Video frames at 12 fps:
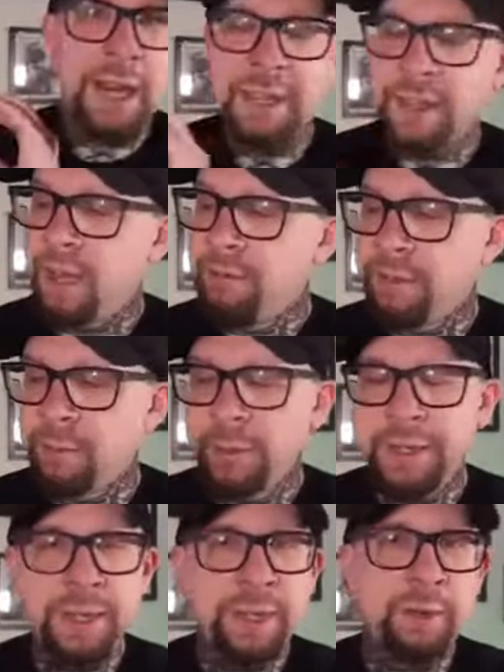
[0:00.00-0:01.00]
I love the
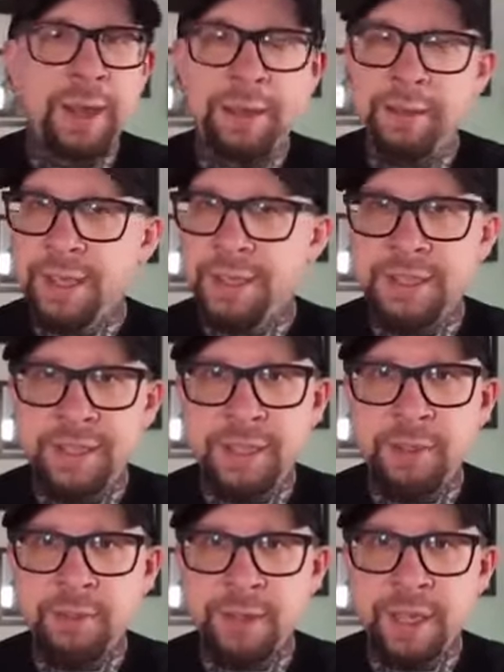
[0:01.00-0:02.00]
window, how you can see
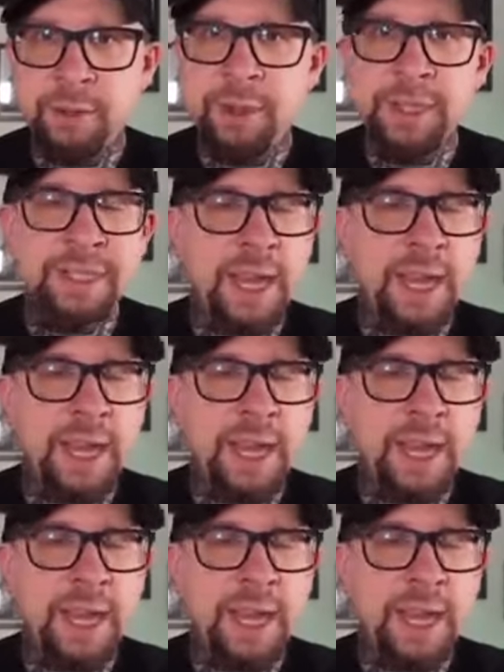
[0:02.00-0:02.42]
your liquids.